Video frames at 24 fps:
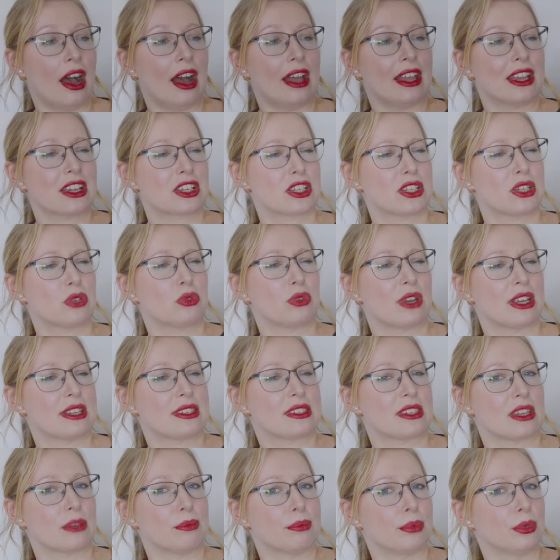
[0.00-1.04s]
I actually read
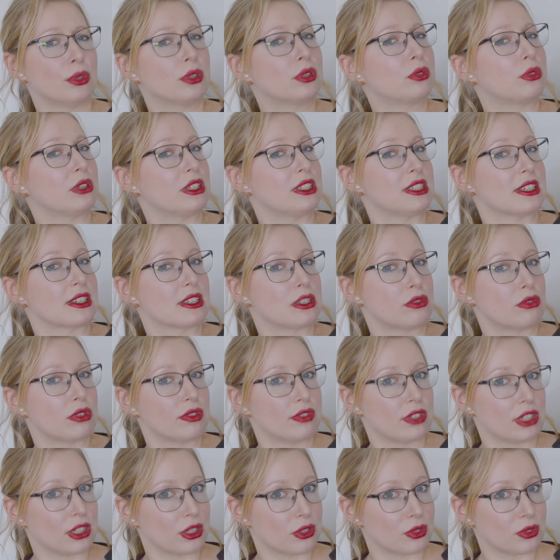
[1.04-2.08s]
some book critics'
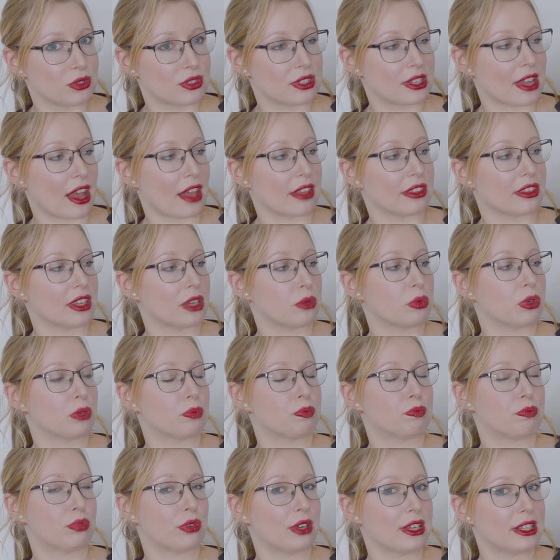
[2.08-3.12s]
reviews and they
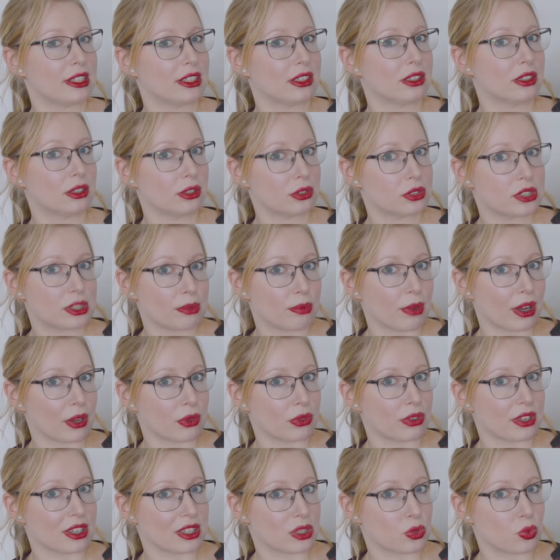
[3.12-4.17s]
were pretty good
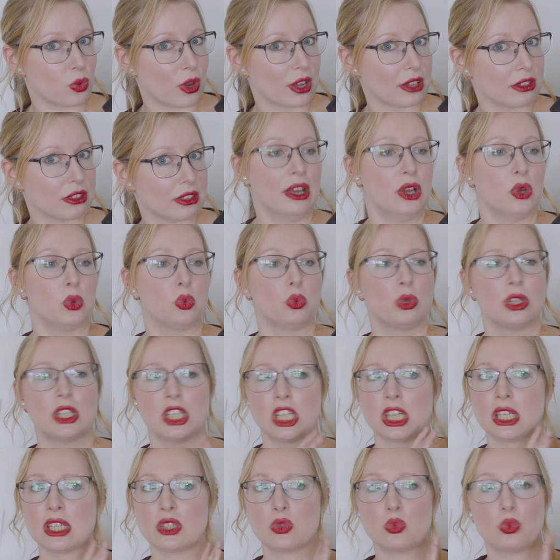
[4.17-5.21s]
about this one,
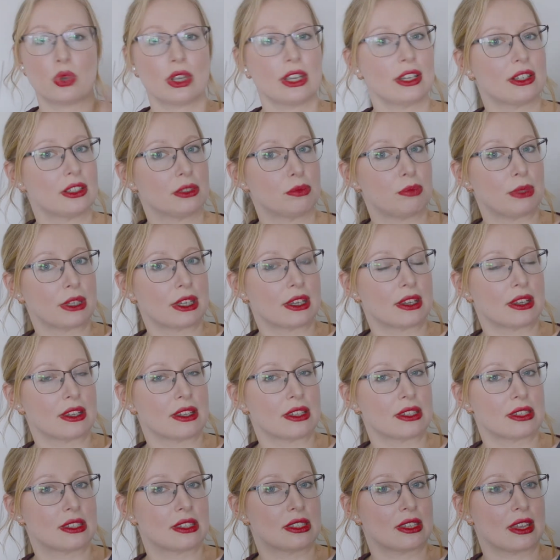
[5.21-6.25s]
which is weird
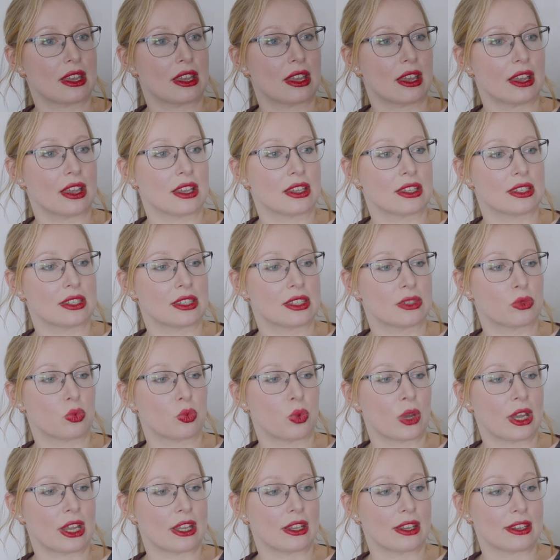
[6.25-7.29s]
because, as
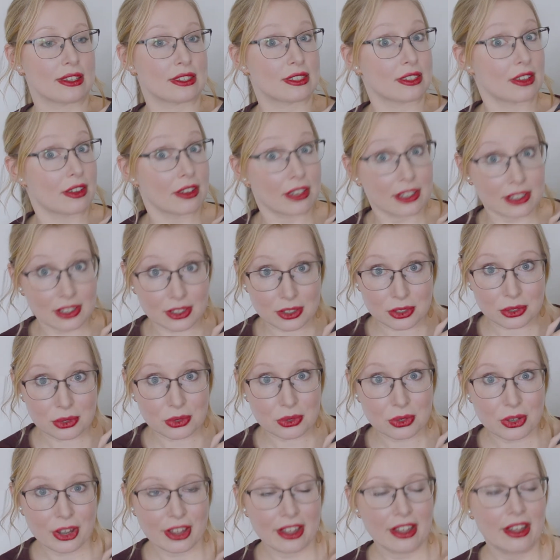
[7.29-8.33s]
well as I know,